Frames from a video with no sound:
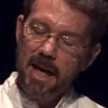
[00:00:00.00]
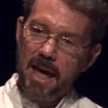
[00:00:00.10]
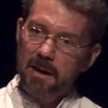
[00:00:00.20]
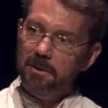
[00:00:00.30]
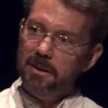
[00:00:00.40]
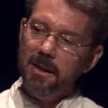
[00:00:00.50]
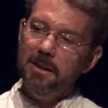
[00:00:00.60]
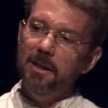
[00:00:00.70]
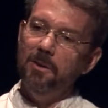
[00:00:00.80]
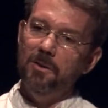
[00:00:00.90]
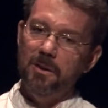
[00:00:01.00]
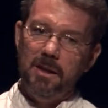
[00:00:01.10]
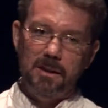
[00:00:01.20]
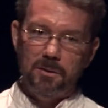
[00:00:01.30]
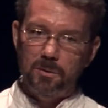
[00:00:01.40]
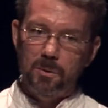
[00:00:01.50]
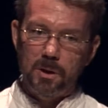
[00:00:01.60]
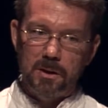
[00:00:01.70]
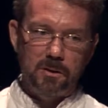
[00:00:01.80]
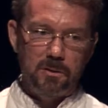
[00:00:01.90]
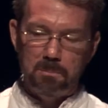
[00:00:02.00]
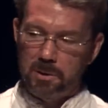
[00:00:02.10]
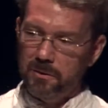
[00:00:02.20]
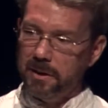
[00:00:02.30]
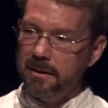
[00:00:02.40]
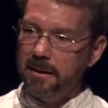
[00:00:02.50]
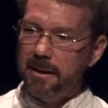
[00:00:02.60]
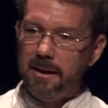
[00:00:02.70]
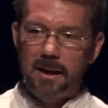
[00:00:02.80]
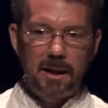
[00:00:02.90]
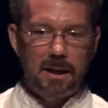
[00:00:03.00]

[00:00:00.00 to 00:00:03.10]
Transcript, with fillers: everything that you're seeing the students presenting